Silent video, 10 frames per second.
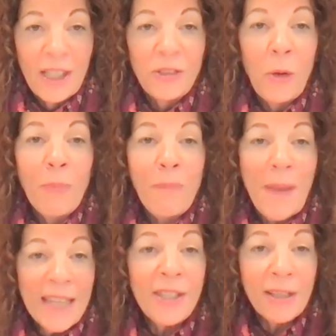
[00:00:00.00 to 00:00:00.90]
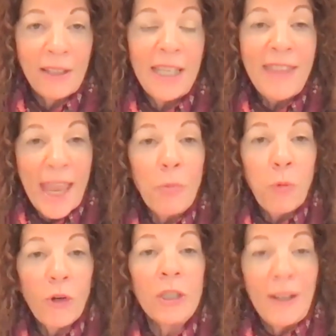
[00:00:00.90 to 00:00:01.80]
So basically, they
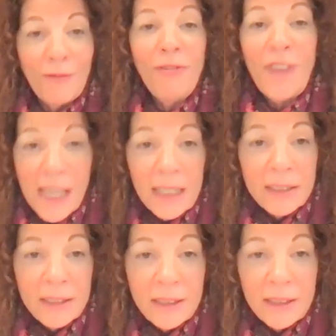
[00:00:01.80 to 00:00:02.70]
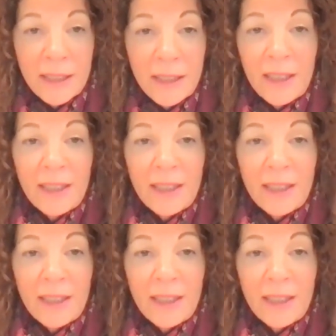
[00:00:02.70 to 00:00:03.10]
weren't convinced